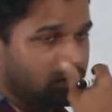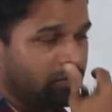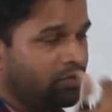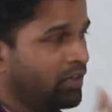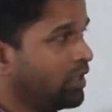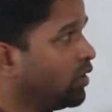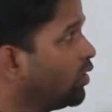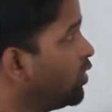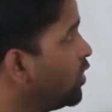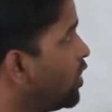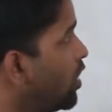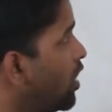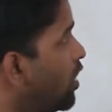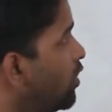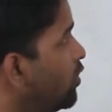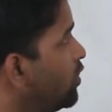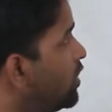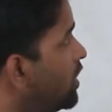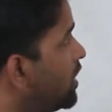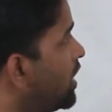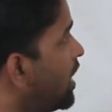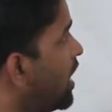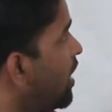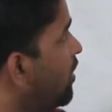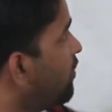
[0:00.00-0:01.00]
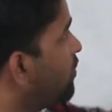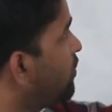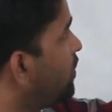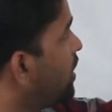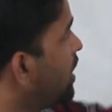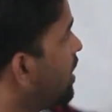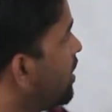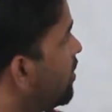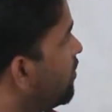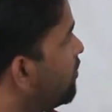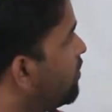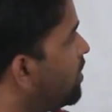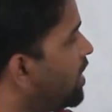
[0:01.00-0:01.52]
We don't know how the graph,
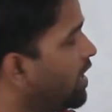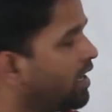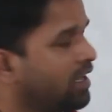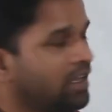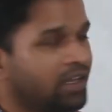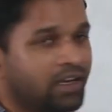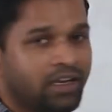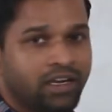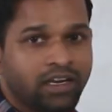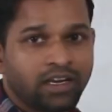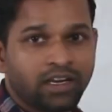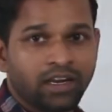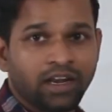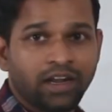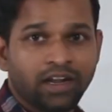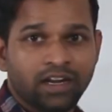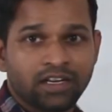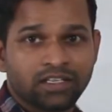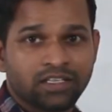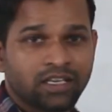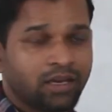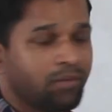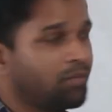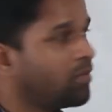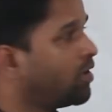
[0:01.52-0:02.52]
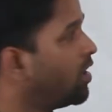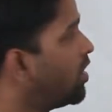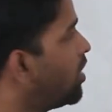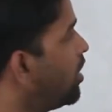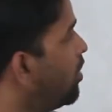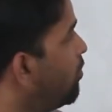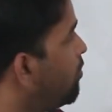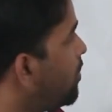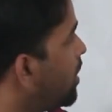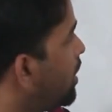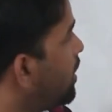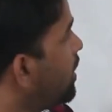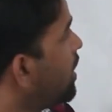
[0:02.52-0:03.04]
where it intercepts and
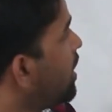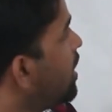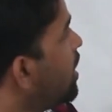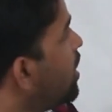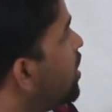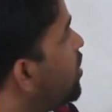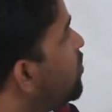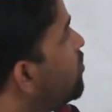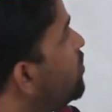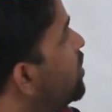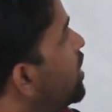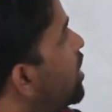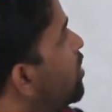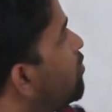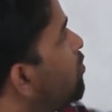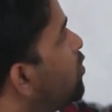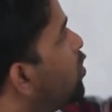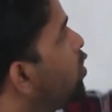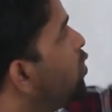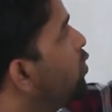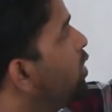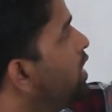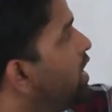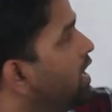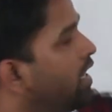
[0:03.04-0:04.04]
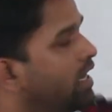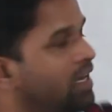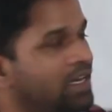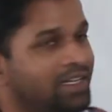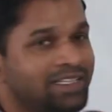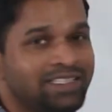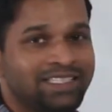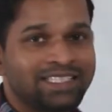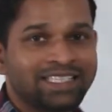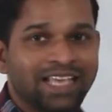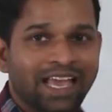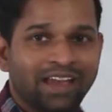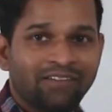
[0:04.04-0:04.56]
all, but we are moving
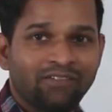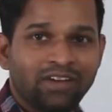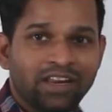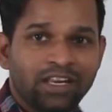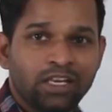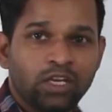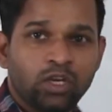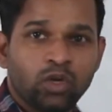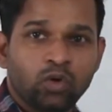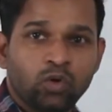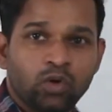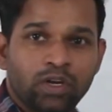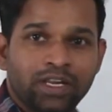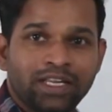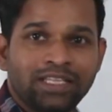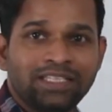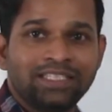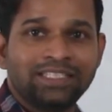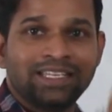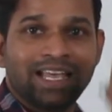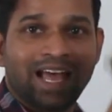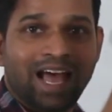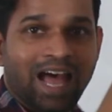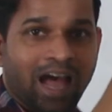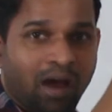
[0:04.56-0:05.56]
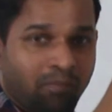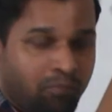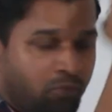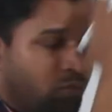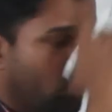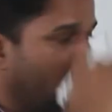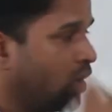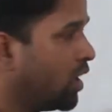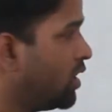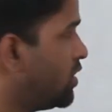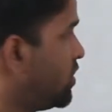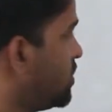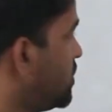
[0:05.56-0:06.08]
it 7 units
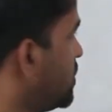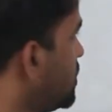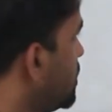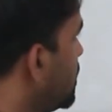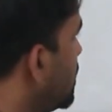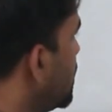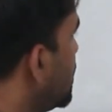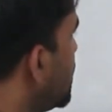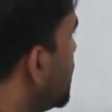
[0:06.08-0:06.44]
upwards.